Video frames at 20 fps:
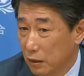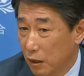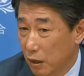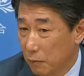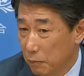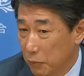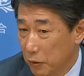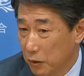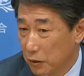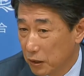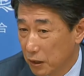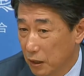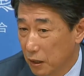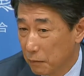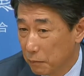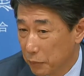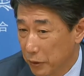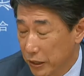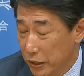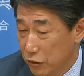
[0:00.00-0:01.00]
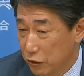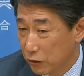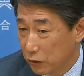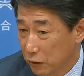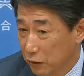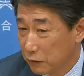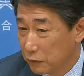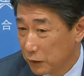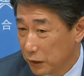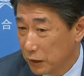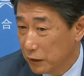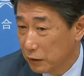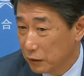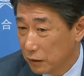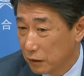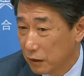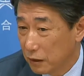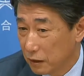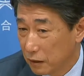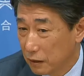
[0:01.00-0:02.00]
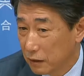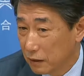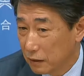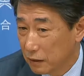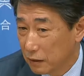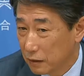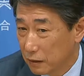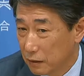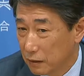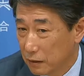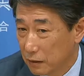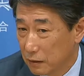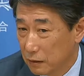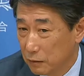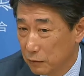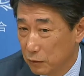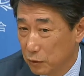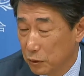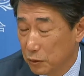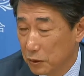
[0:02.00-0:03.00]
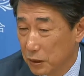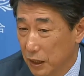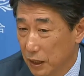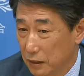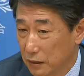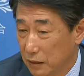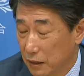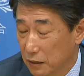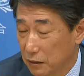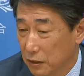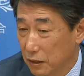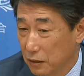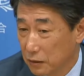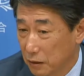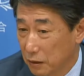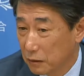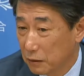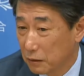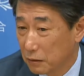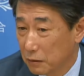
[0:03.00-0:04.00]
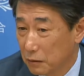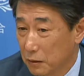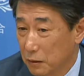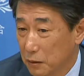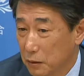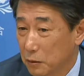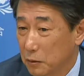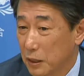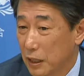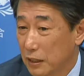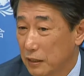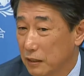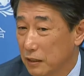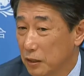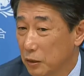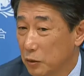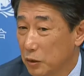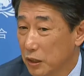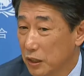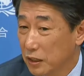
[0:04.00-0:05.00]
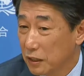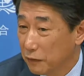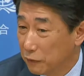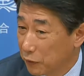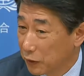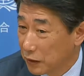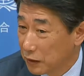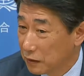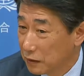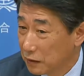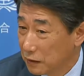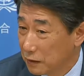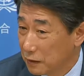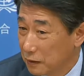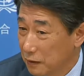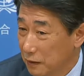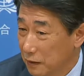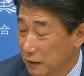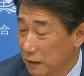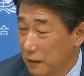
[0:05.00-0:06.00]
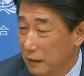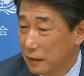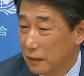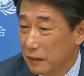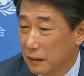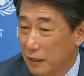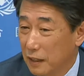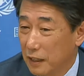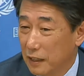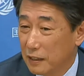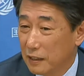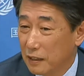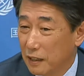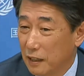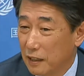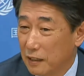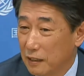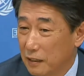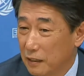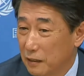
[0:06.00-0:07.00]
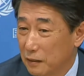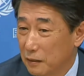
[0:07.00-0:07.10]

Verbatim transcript: upon the completion of his uh, duty as Secretary General. So that's the only difference. And, and